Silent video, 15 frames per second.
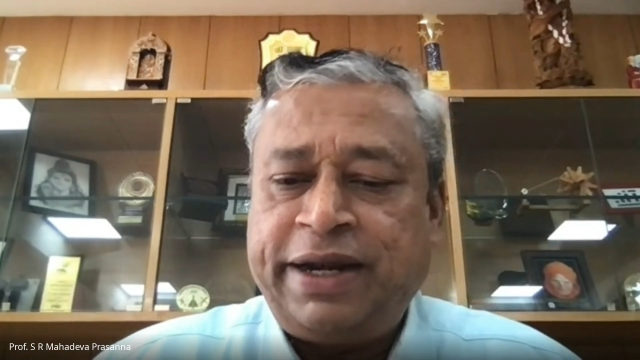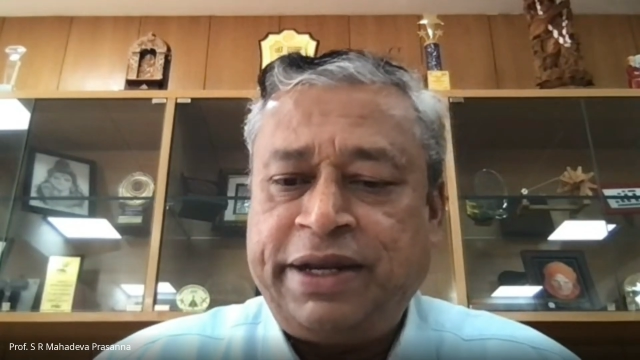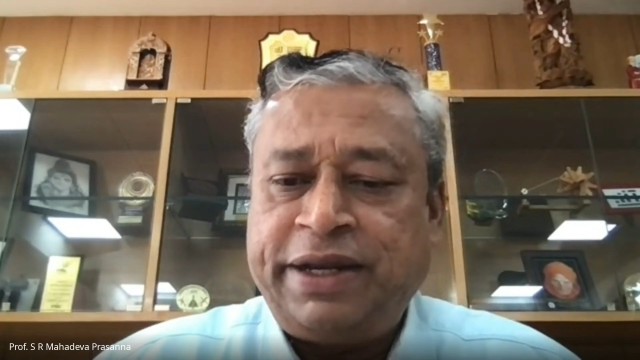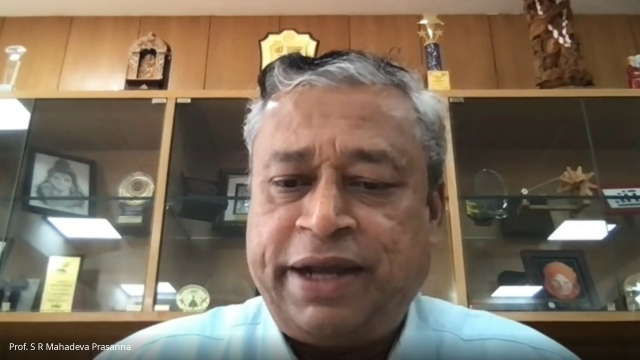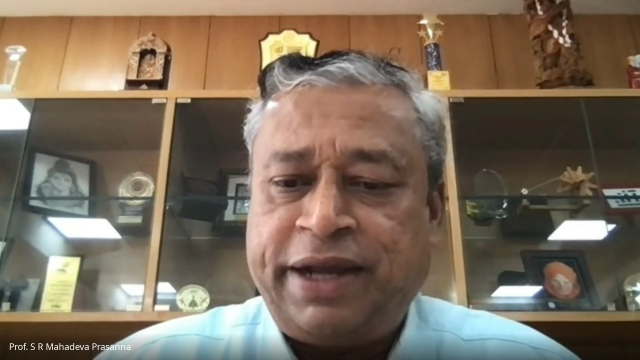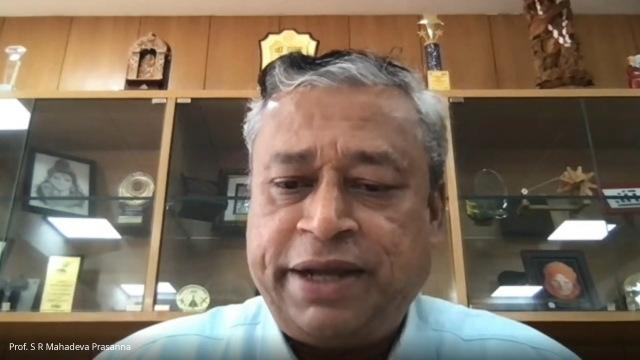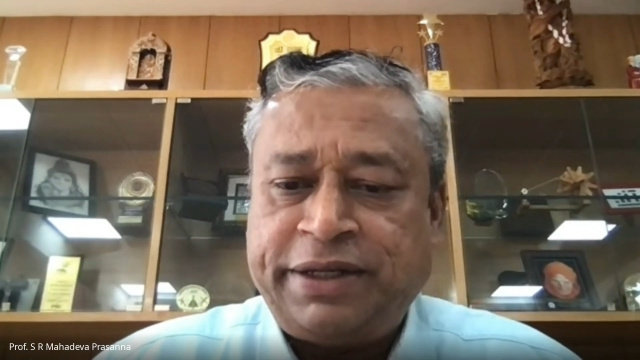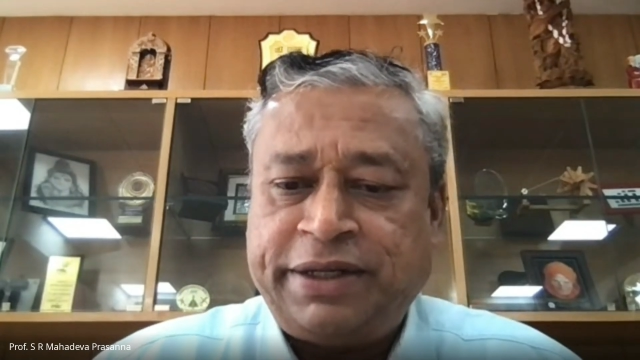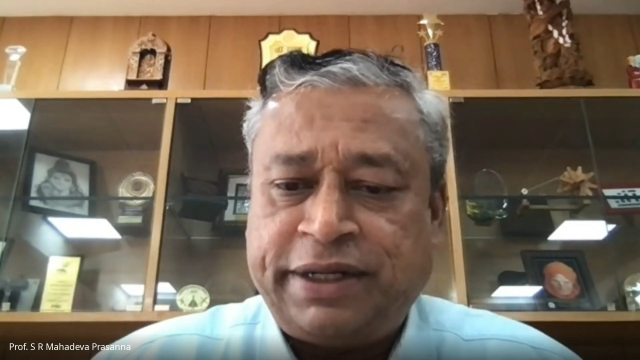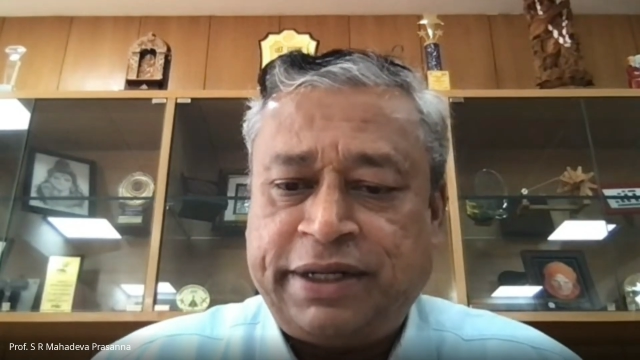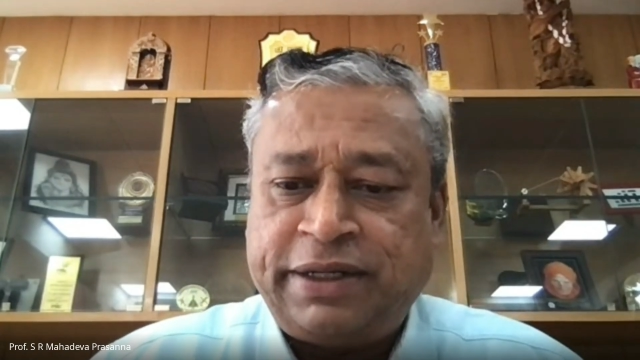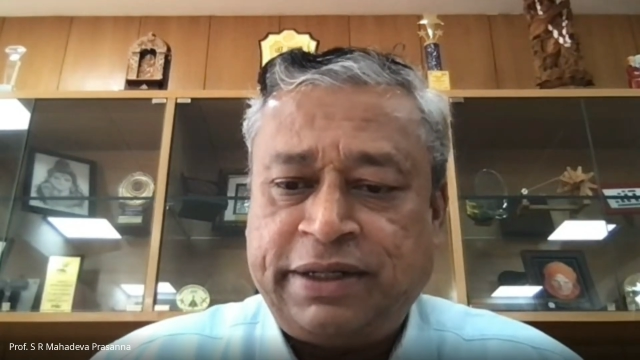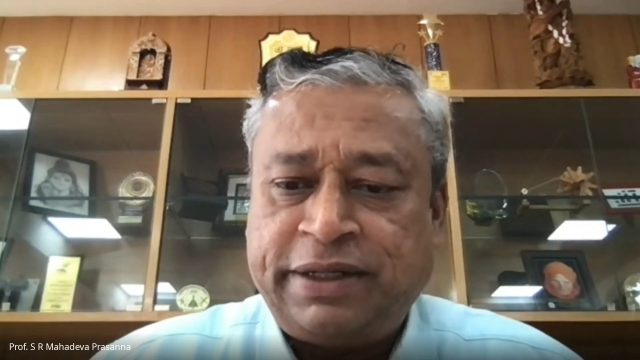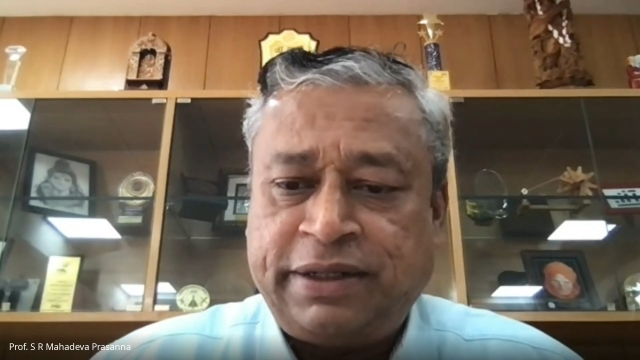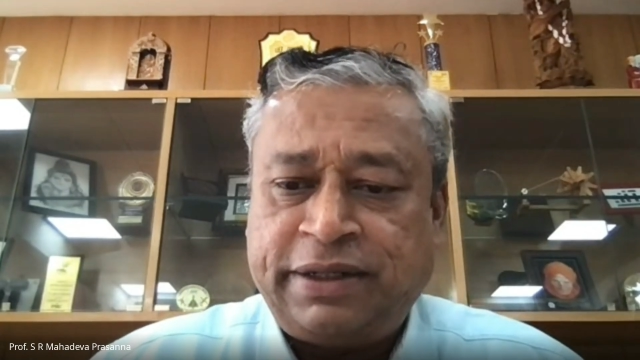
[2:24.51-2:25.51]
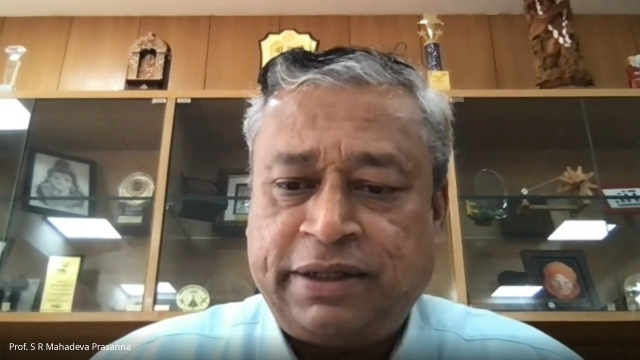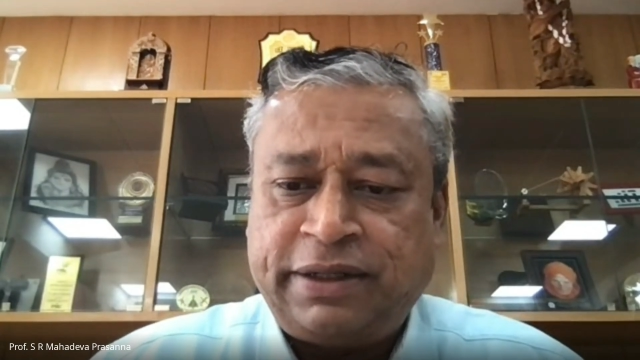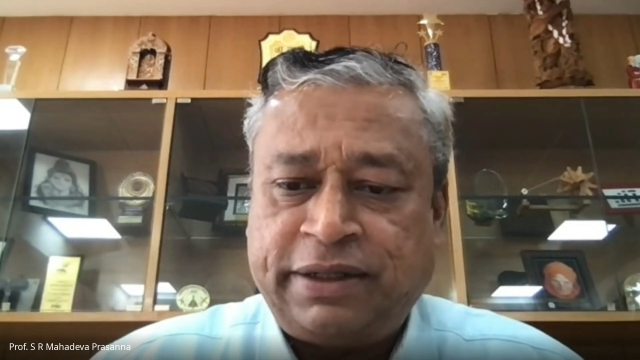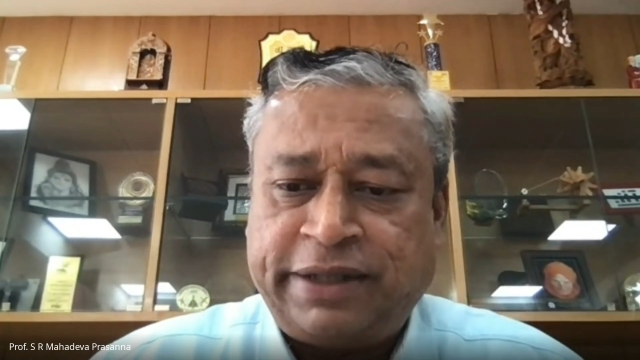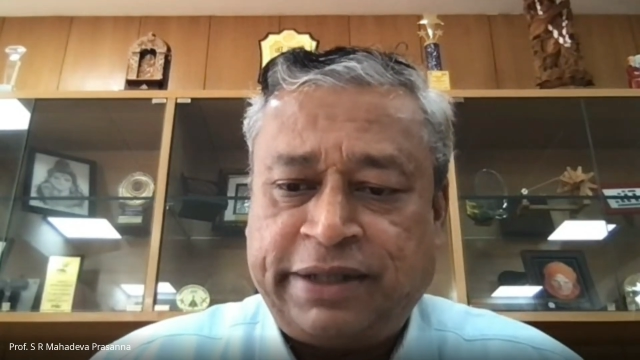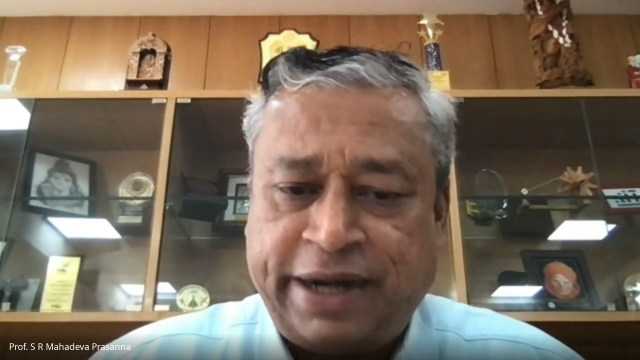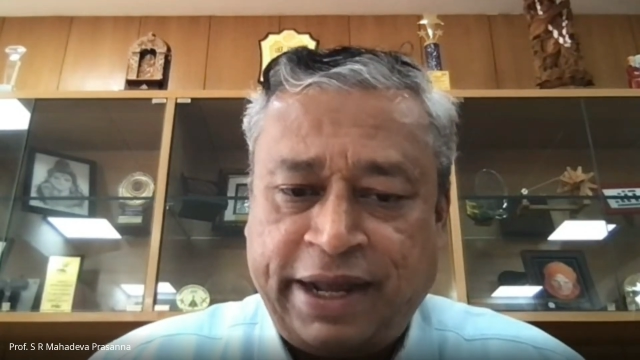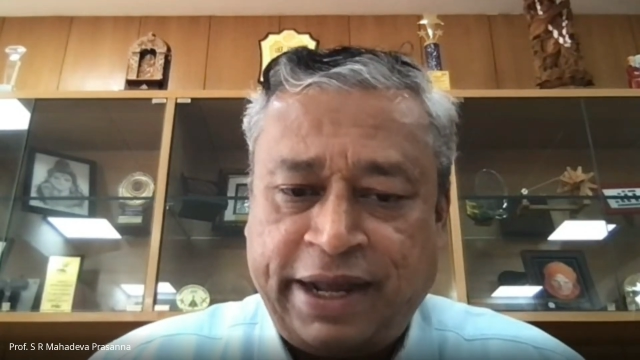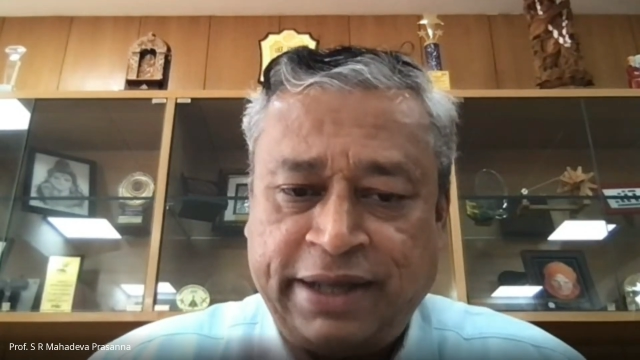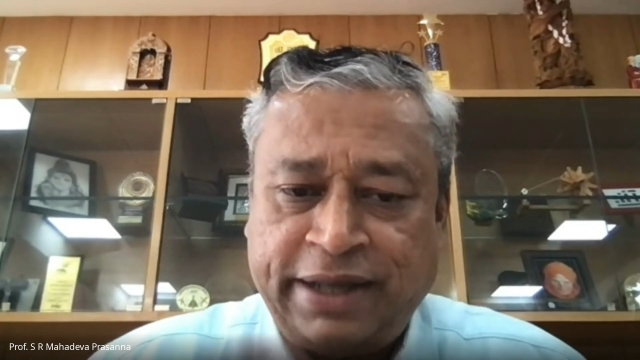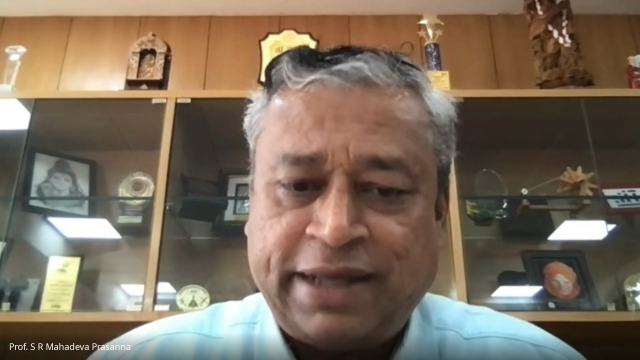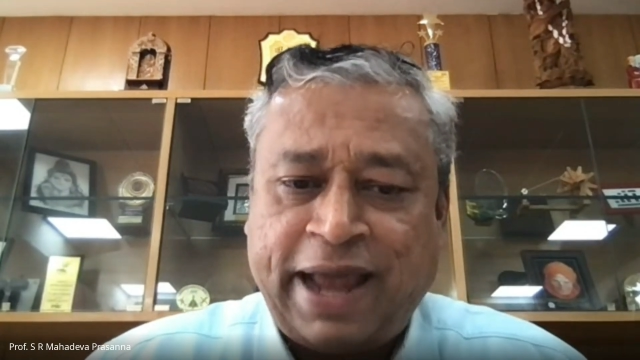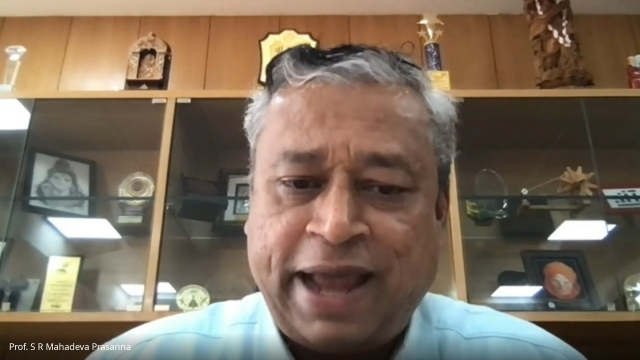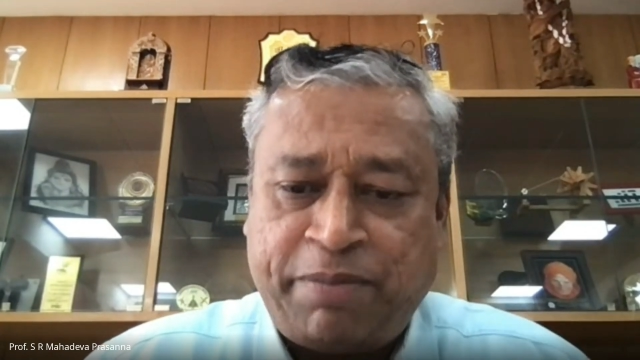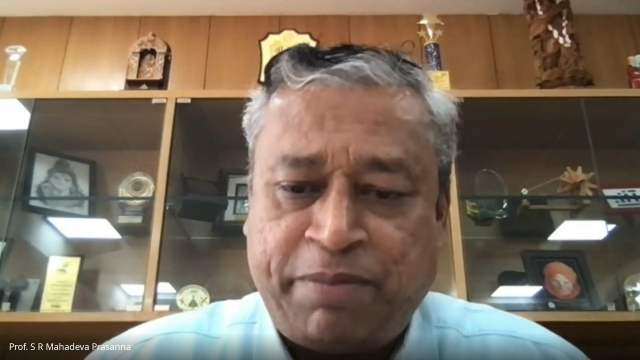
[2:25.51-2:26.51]
education setting is
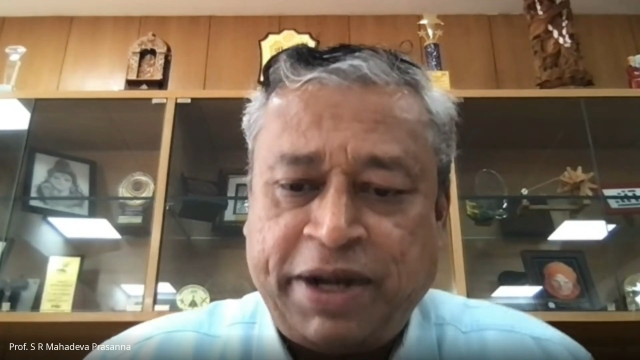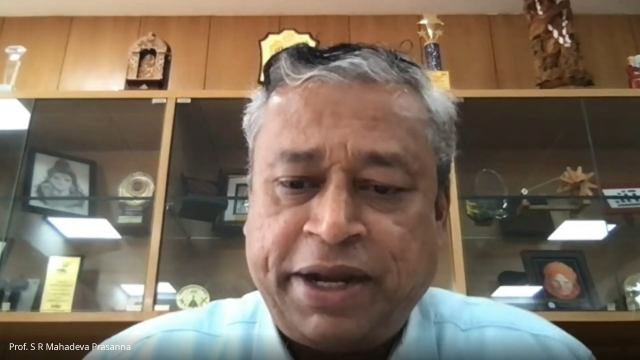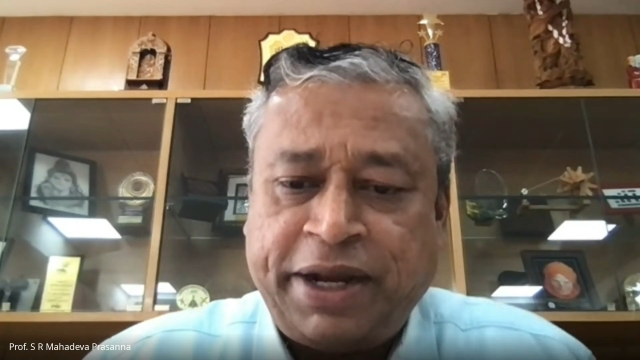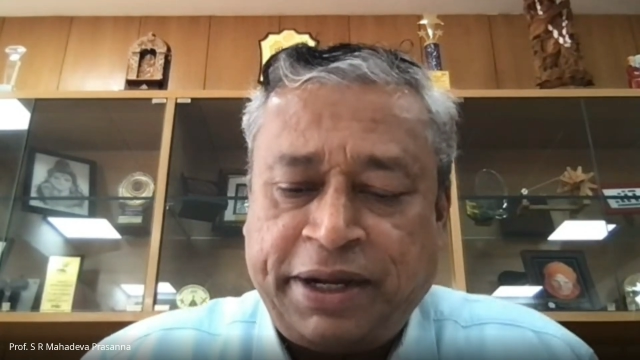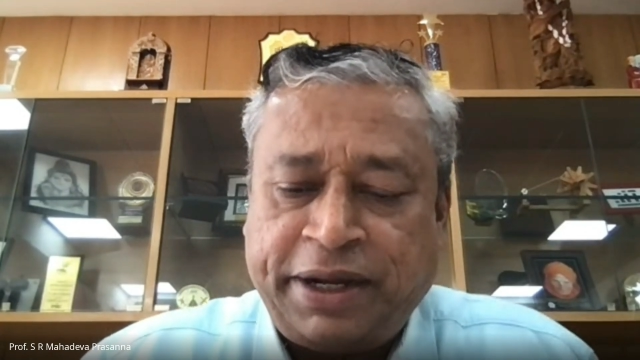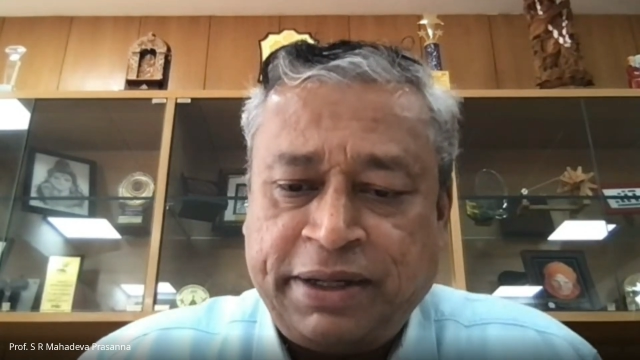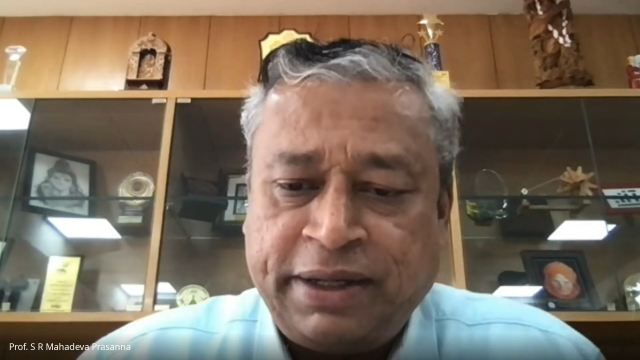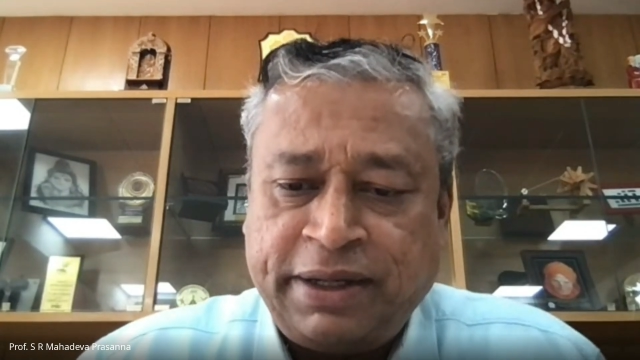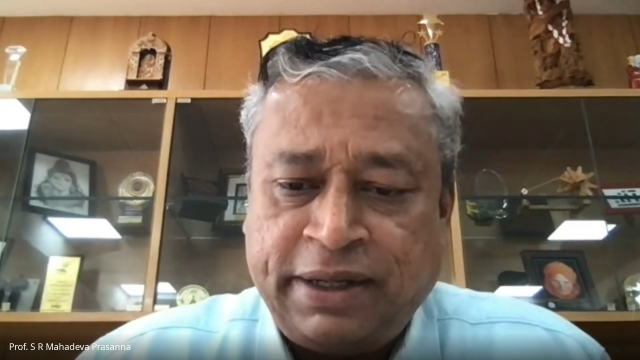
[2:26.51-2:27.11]
happening